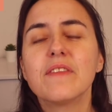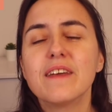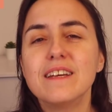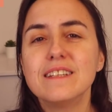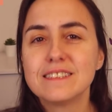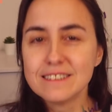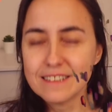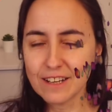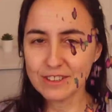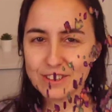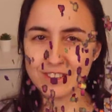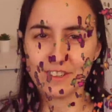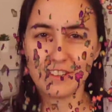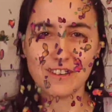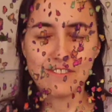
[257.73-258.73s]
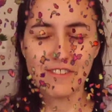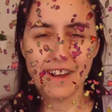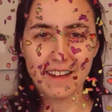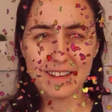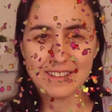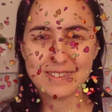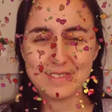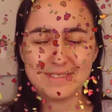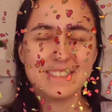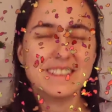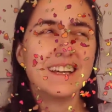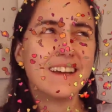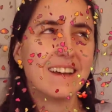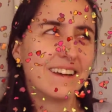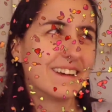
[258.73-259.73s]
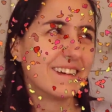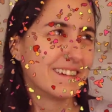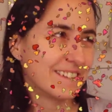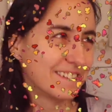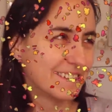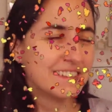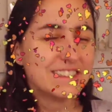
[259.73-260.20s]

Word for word: It's now certified. Yay!